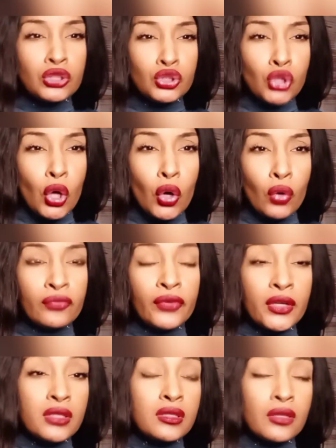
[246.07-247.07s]
So
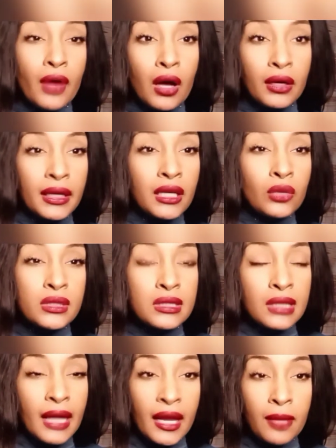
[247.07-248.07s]
first of all, he
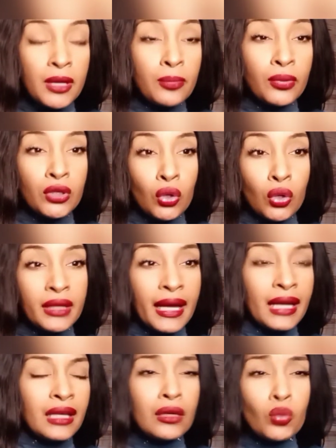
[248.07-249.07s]
was letting people know
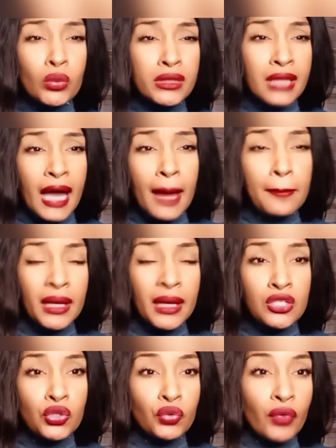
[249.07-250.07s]
that he was not
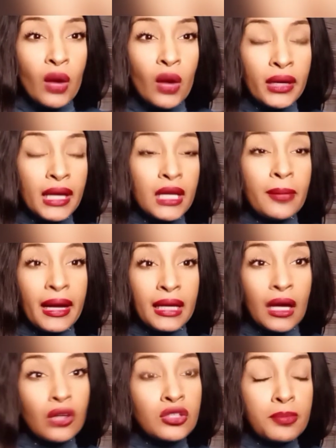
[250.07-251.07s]
messing around with
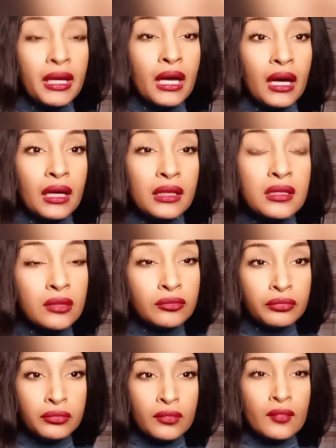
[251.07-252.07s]
anybody else because
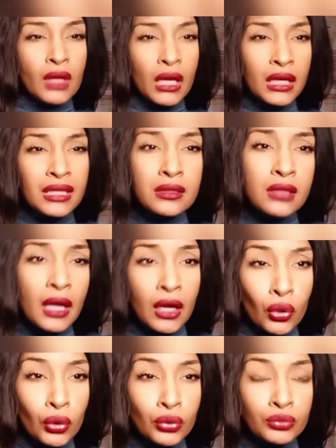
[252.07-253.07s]
he's
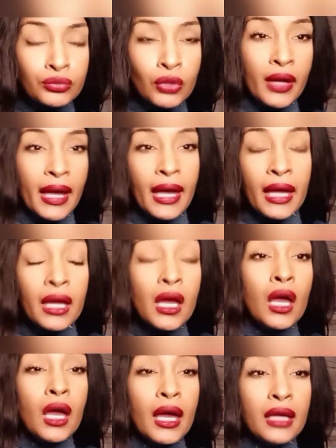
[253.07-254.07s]
single, okay?
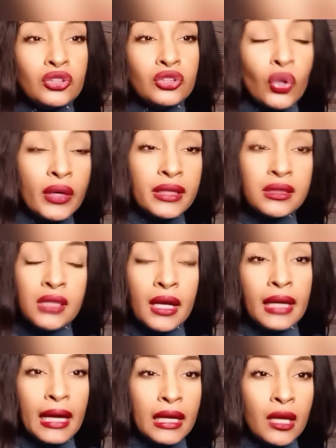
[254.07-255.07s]
And so he's
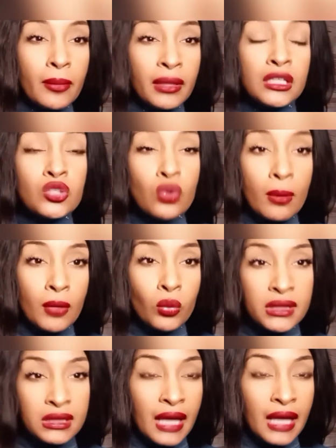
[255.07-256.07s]
saying that him and this woman
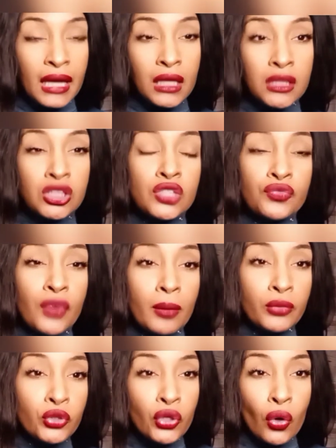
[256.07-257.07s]
was dating. She's
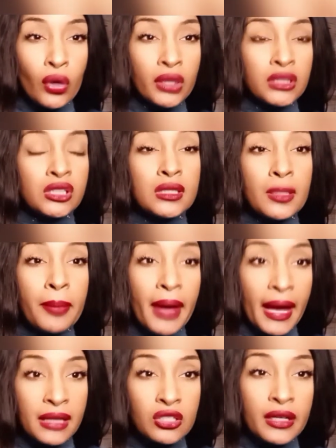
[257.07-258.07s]
from New York. She's a
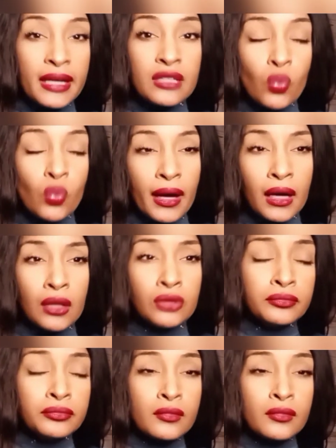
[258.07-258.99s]
pastor as well.